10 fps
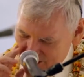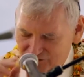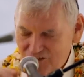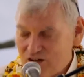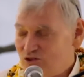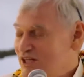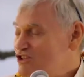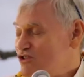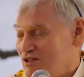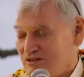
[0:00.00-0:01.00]
the
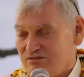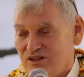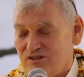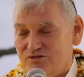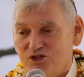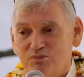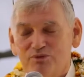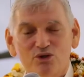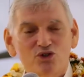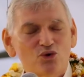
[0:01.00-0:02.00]
foundation of
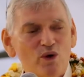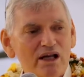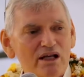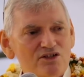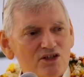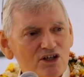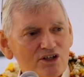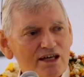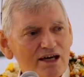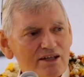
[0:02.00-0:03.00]
spirituality,
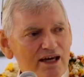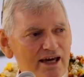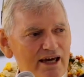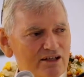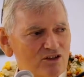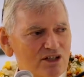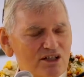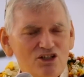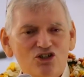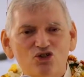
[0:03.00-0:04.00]
on the other hand,
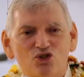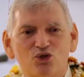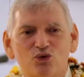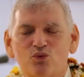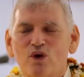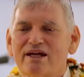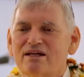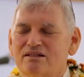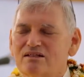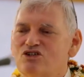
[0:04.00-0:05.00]
is the
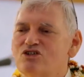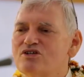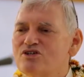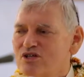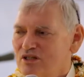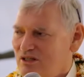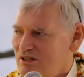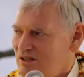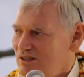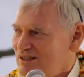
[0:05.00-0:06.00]
recognition
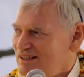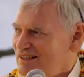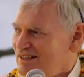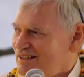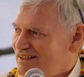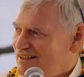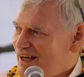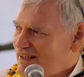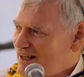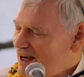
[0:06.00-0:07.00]

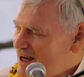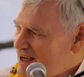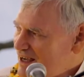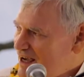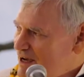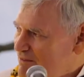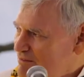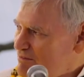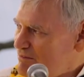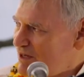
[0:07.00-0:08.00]
that I
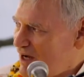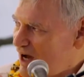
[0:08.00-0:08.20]
am